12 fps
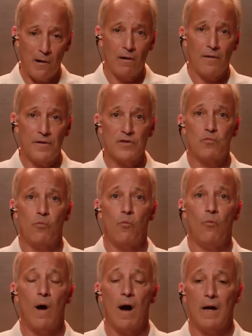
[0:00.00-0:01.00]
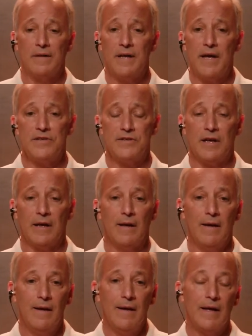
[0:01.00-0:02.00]
of this tasting
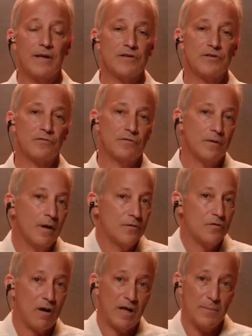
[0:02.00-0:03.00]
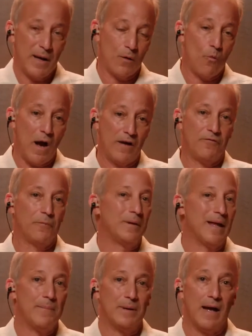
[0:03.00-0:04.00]
is talking about a wine from
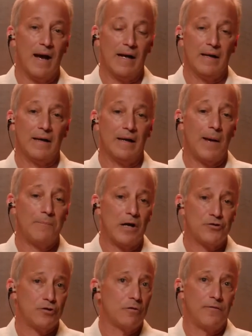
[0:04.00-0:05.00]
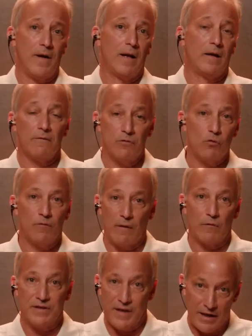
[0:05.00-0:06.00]
Lebanon. And I'm not sure if any of you have
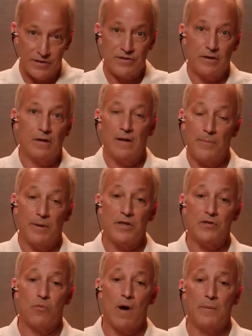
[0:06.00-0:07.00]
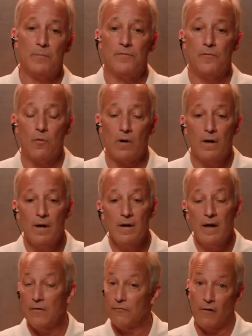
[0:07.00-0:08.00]
ever tasted a Lebanese wine before.
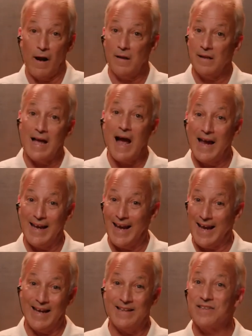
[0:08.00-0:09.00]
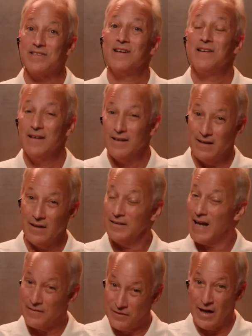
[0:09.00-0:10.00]
And frankly, I hadn't, and
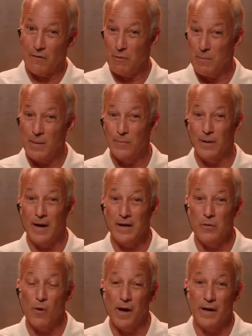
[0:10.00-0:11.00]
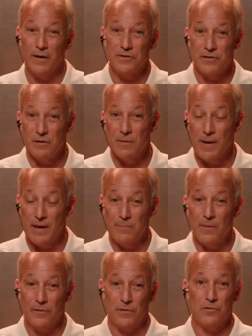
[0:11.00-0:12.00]
not that I remember anyway, until about a
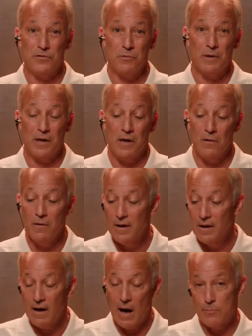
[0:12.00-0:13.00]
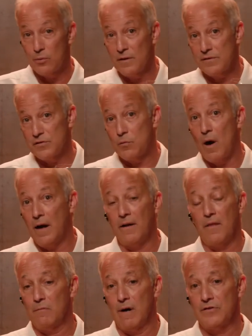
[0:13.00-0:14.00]
month or two ago. I brought this wine into
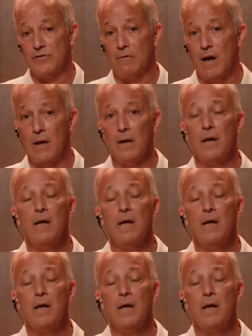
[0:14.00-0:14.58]
the restaurant.